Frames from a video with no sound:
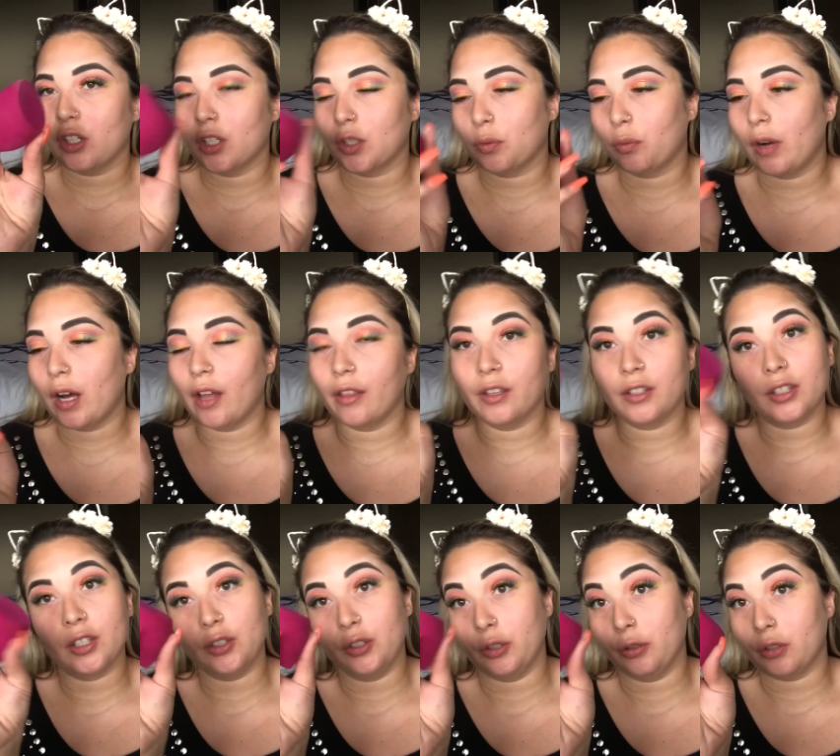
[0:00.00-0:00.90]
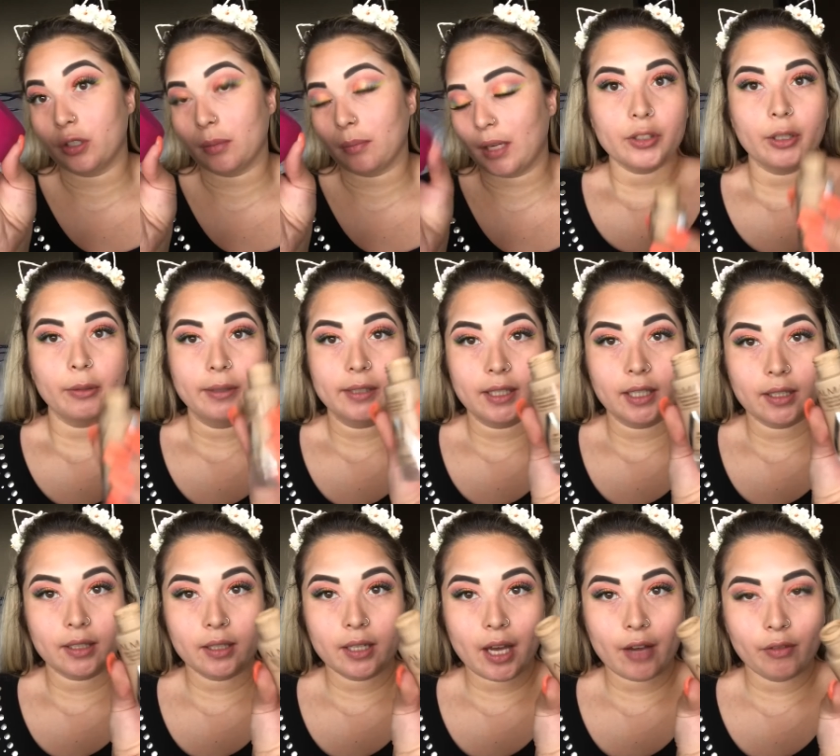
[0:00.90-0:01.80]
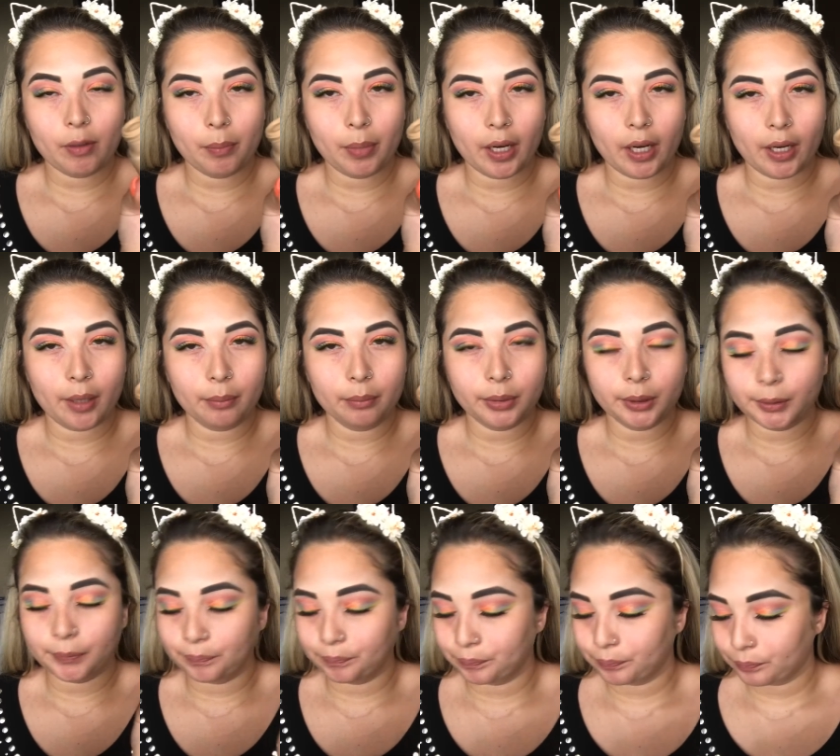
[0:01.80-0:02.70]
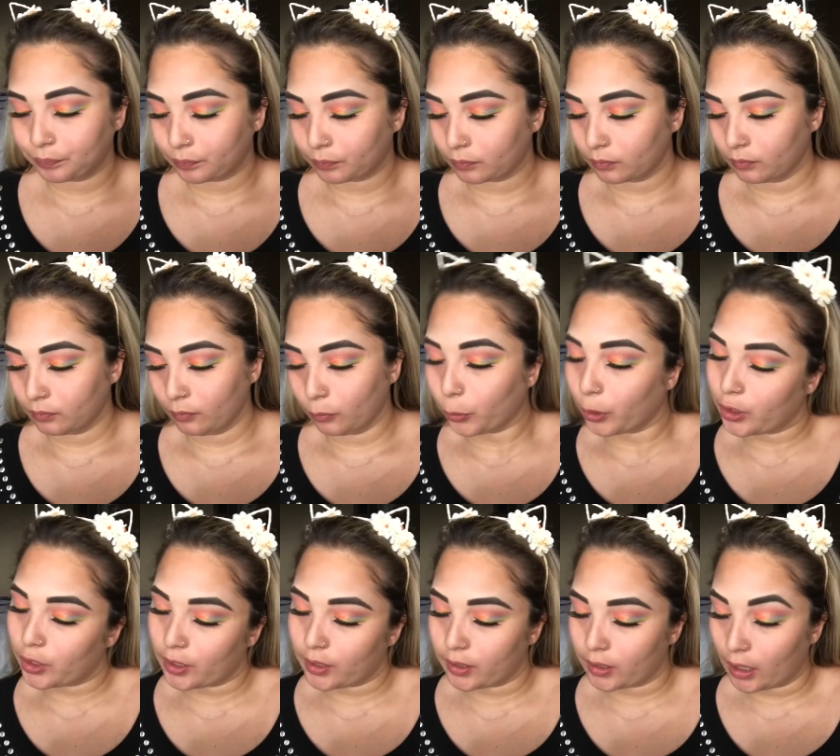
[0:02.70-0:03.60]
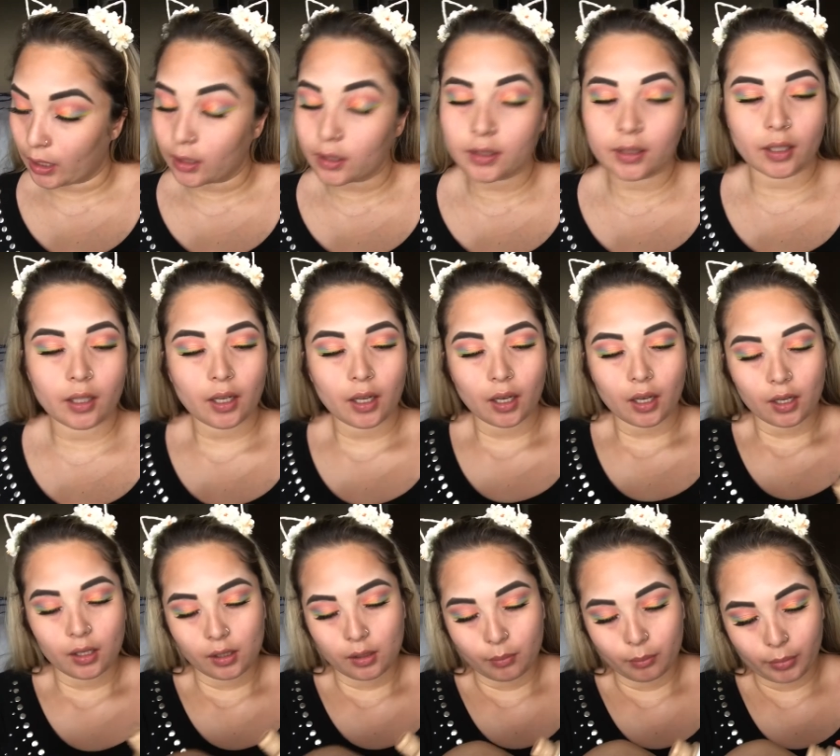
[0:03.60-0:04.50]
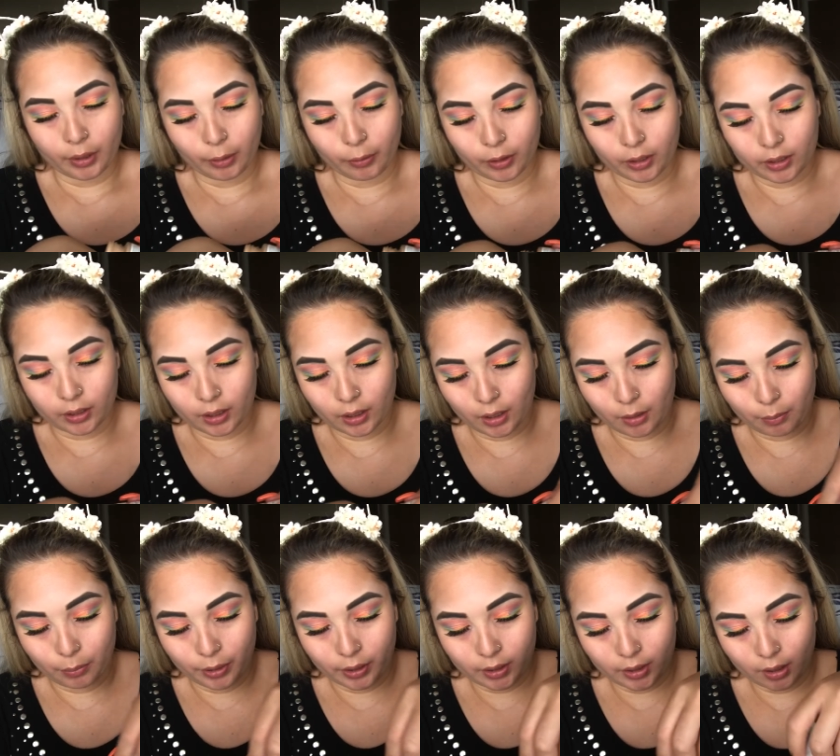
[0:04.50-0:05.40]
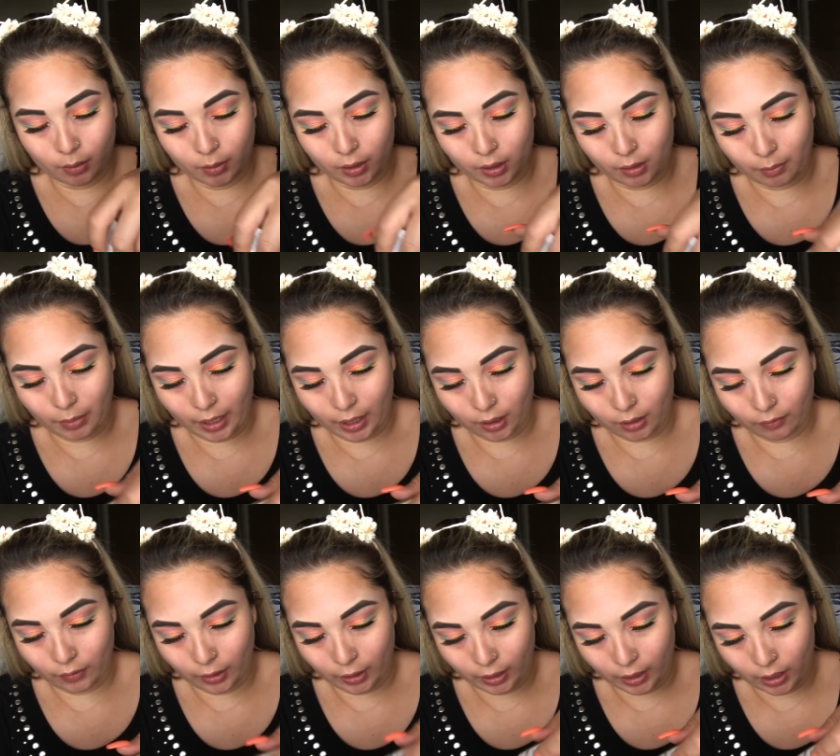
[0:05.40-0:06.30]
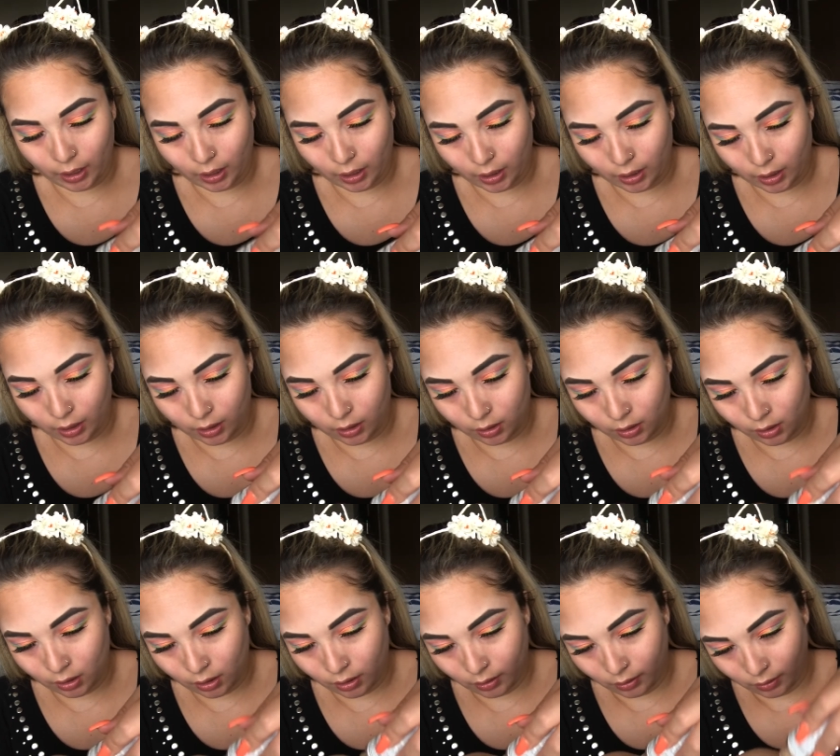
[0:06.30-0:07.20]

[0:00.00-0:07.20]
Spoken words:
as well. This is new to me. So it doesn't have a pump, which just sucks. But we're just going to put some on the back of our hand.